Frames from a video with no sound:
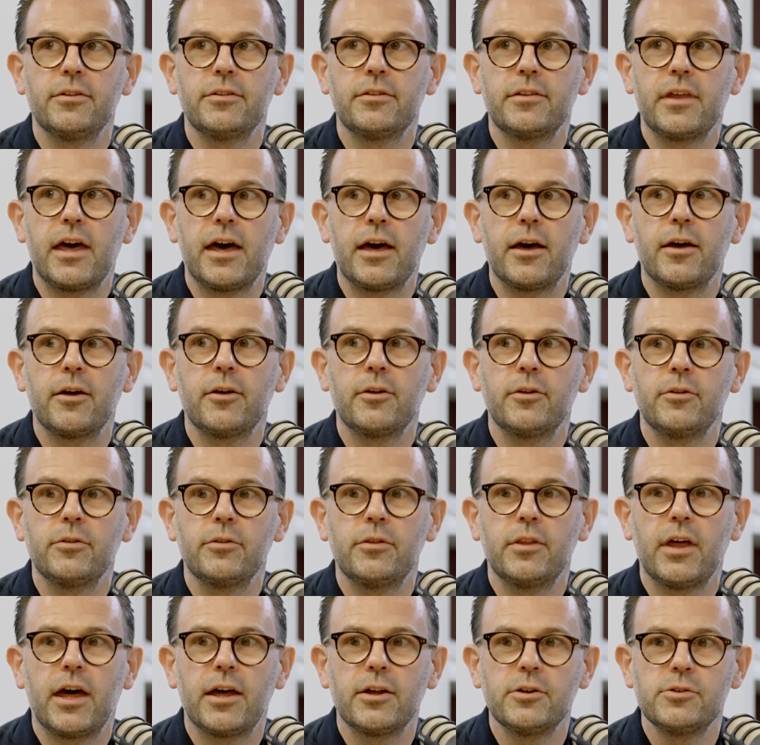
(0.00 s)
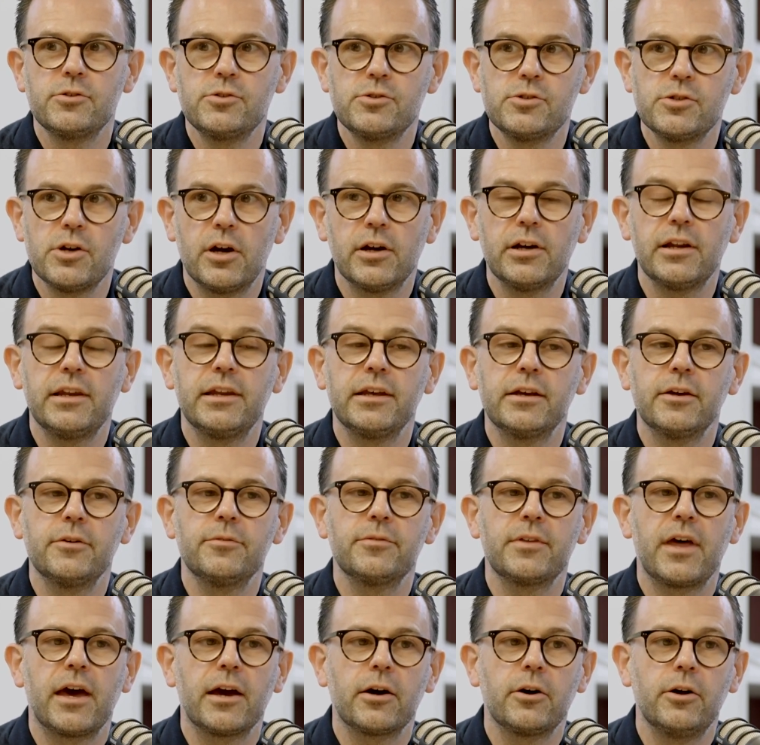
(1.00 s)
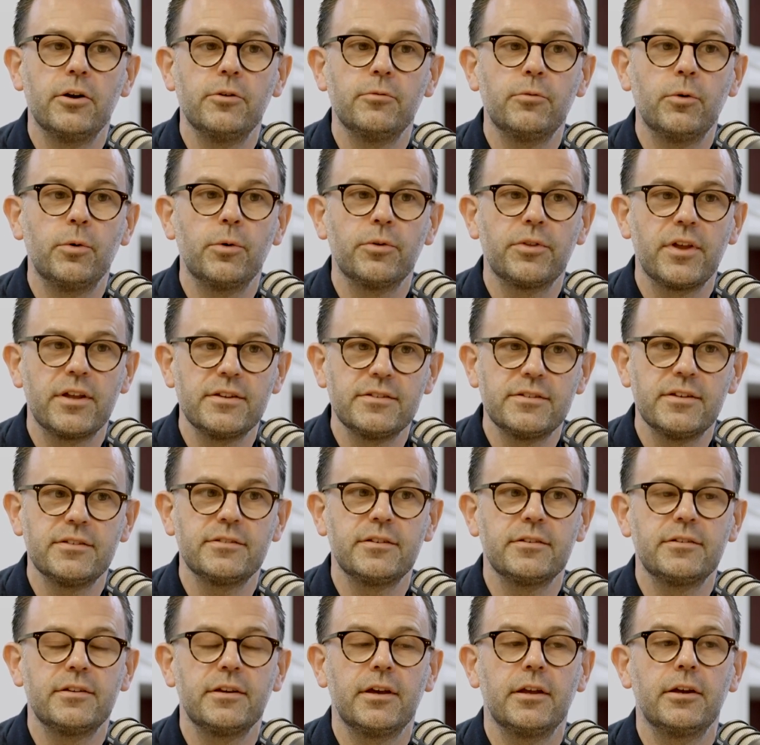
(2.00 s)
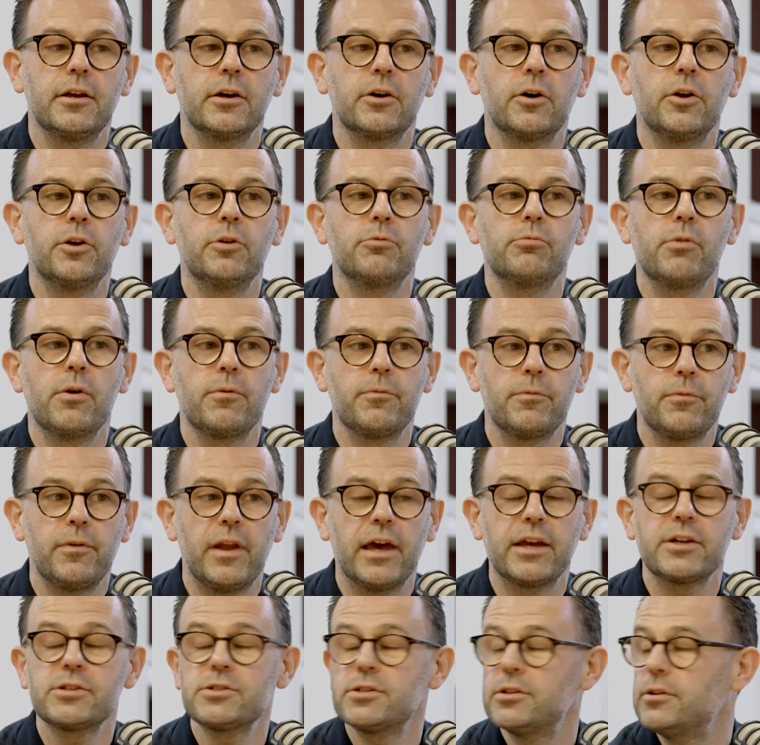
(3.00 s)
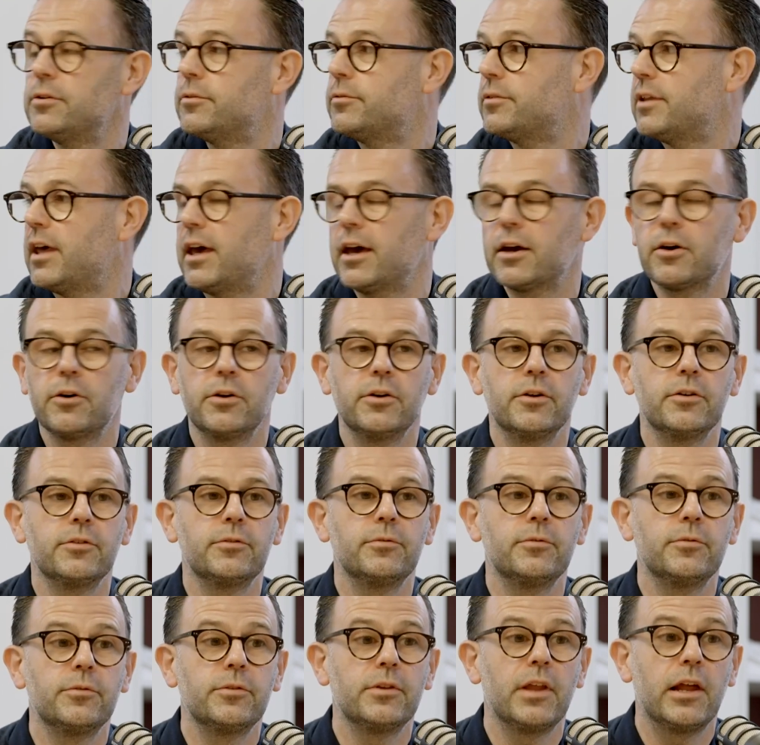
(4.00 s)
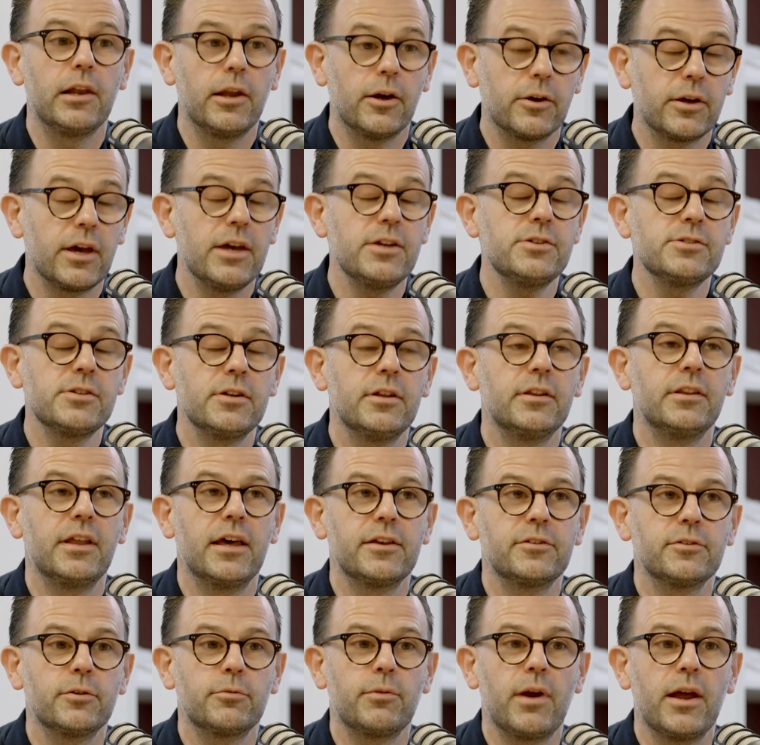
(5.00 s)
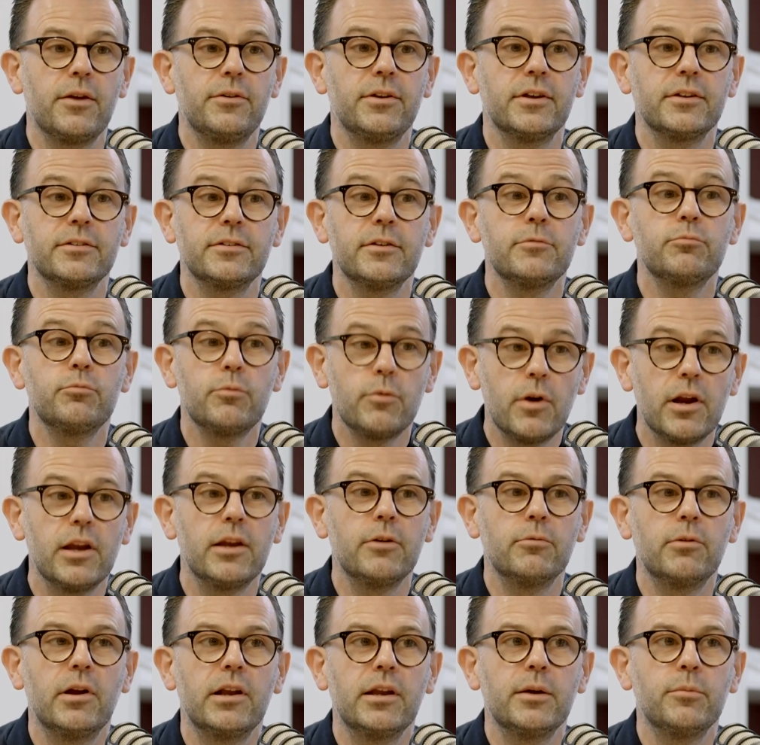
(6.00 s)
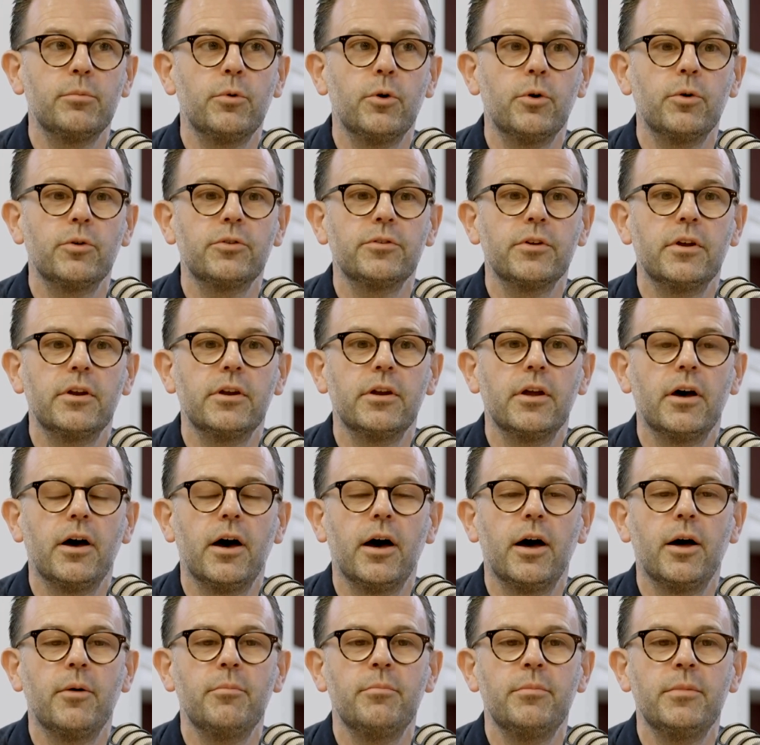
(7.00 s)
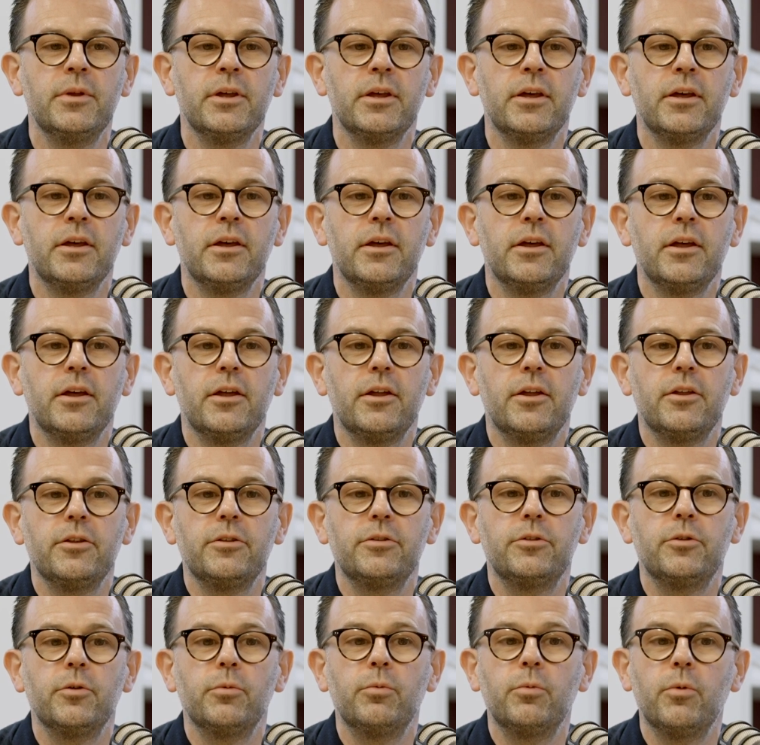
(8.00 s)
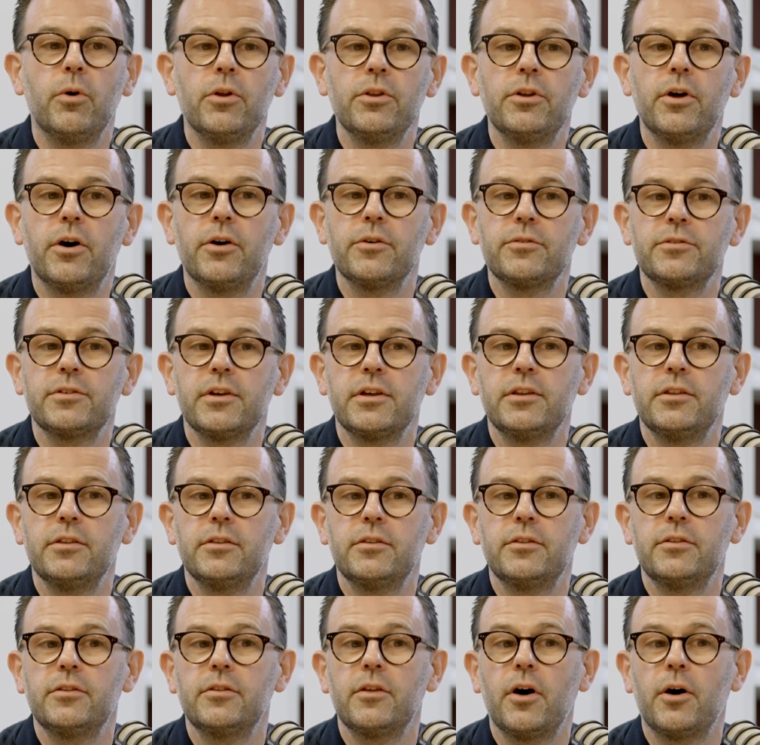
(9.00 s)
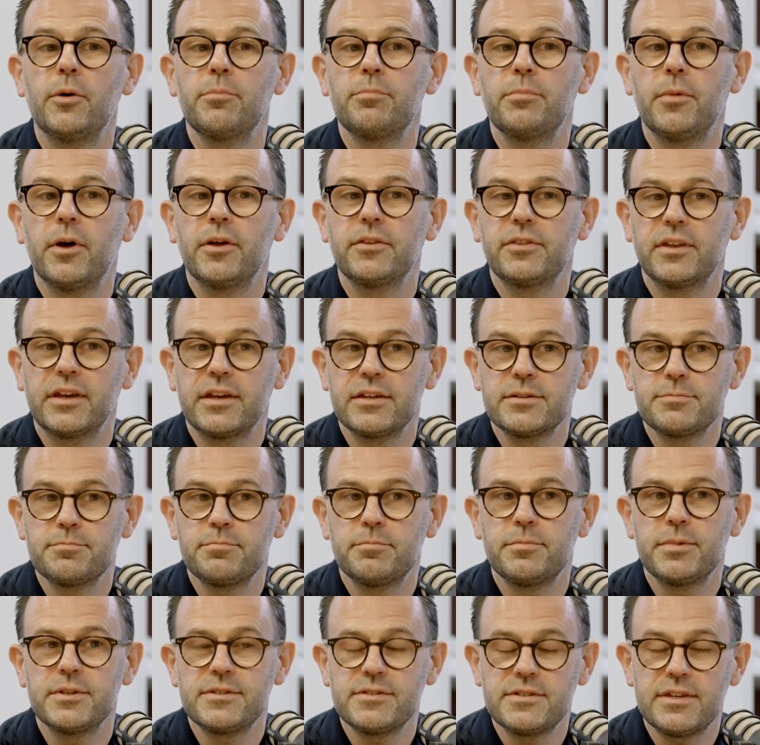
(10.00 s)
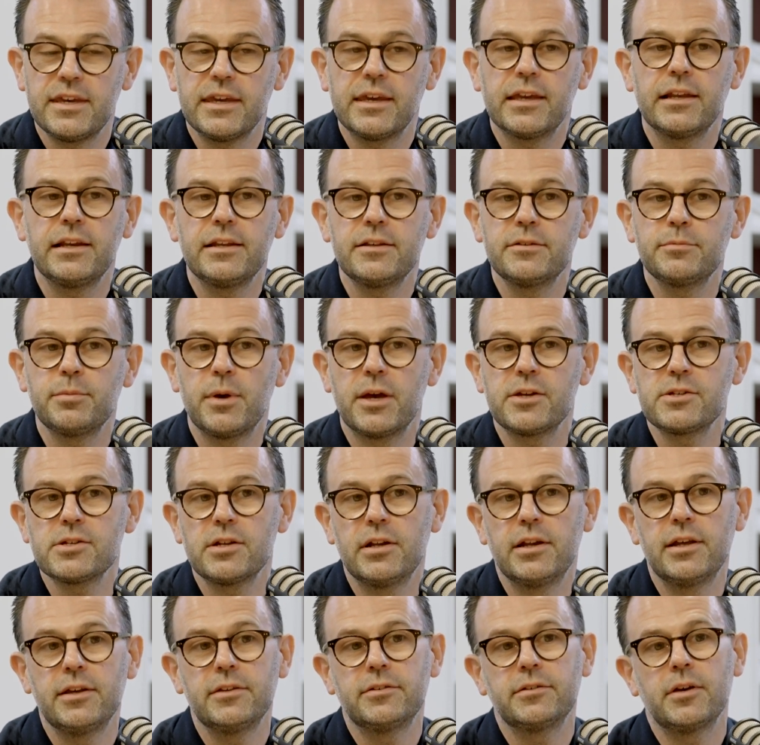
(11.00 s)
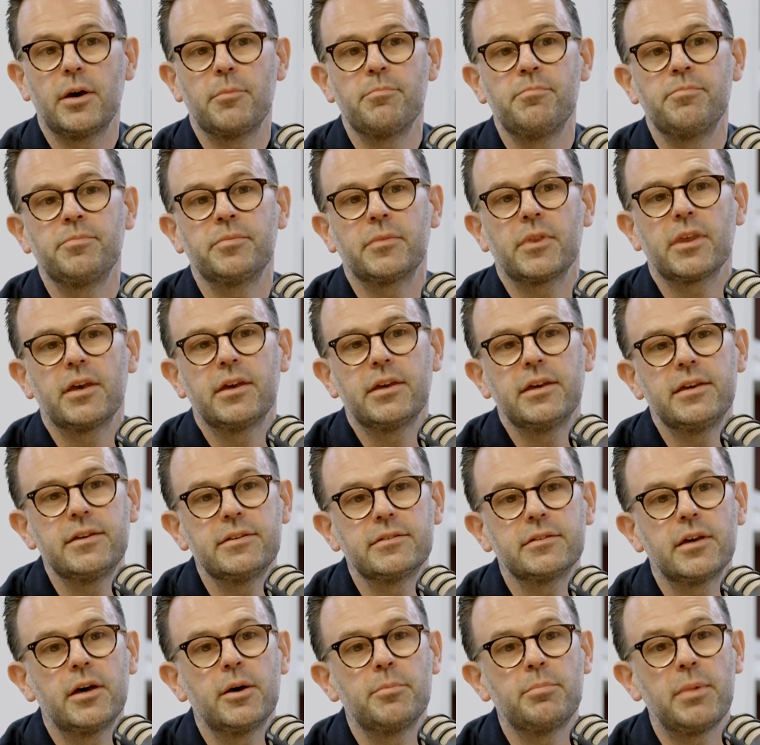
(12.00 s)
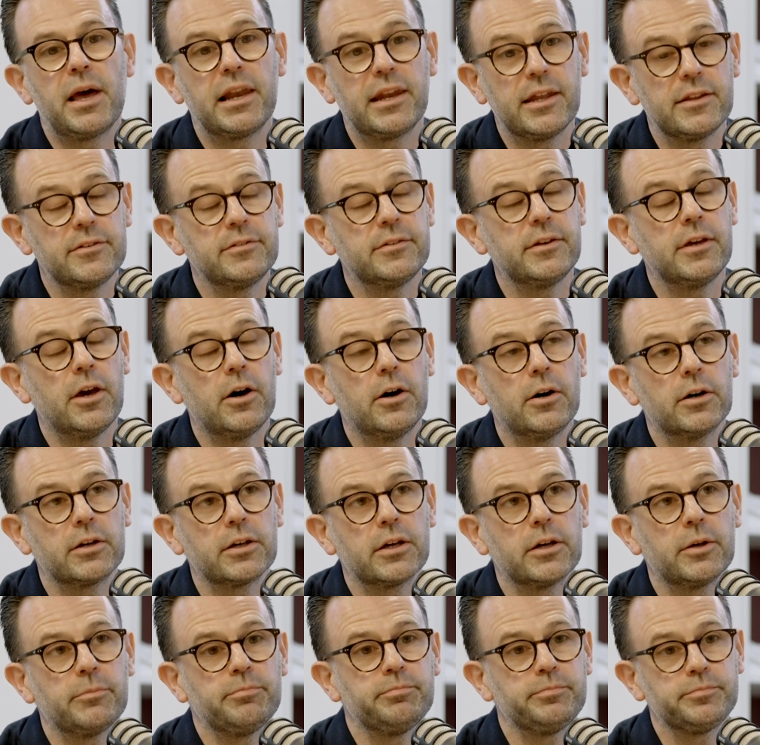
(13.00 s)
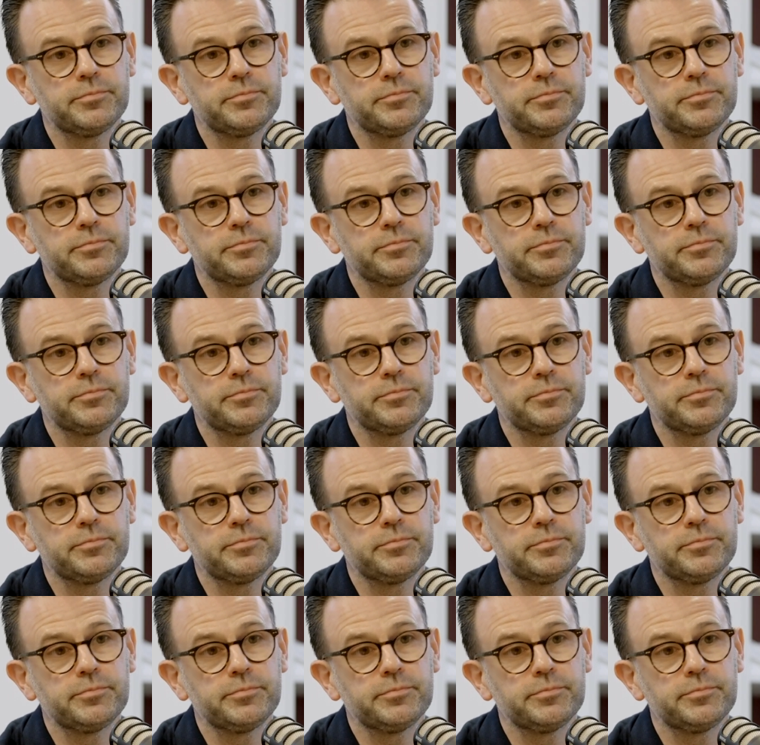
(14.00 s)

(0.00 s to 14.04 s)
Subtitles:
that juggling of that kind of authenticity and a kind of reflection of their kind of their location and their surroundings is really, really important. The one that I've seen I think is particularly special is Balenciaga